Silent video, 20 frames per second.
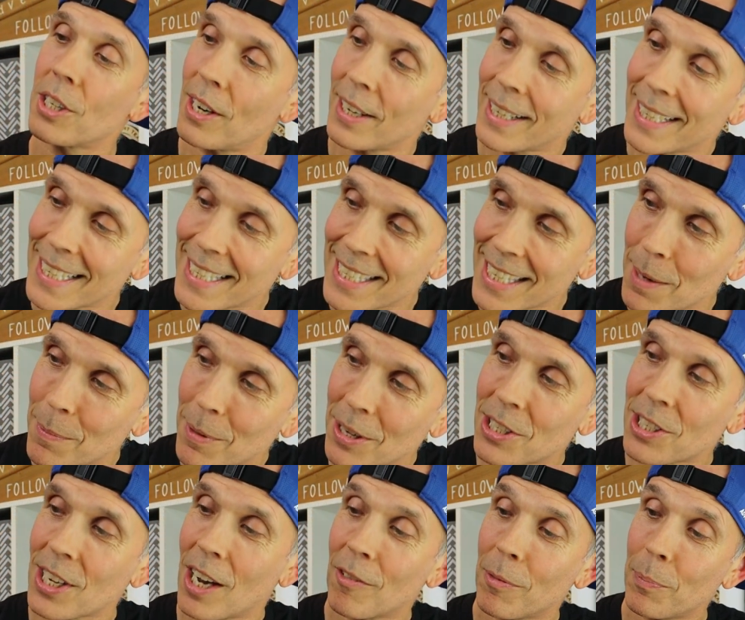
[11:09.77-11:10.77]
and I can see
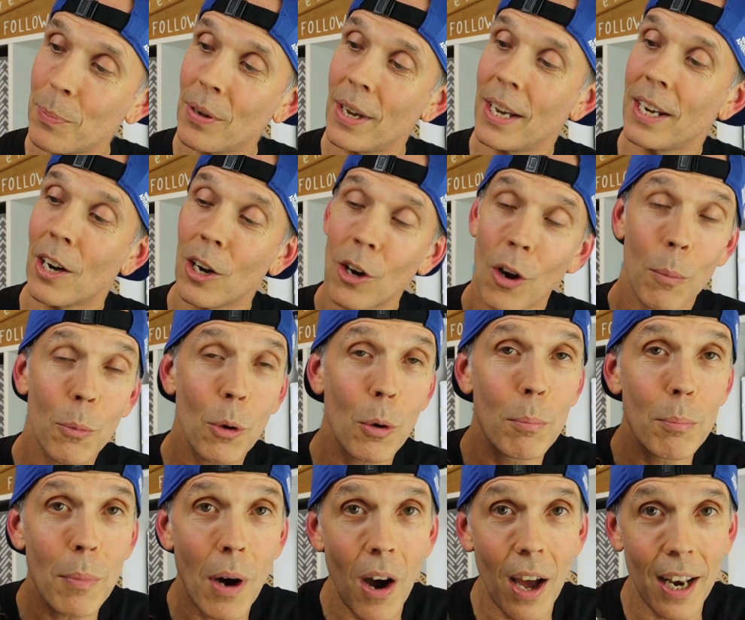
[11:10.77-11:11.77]
myself putting a lot more
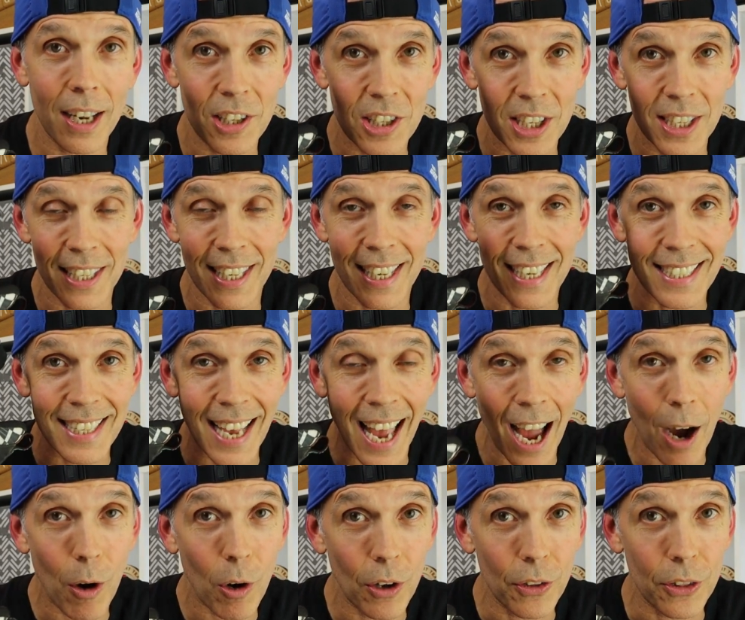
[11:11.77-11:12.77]
mileage in these
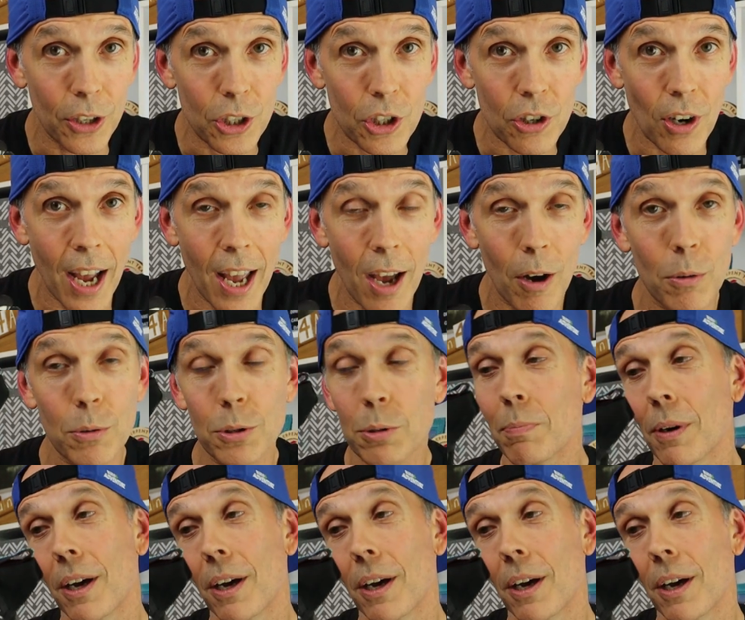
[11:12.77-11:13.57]
out on the trails.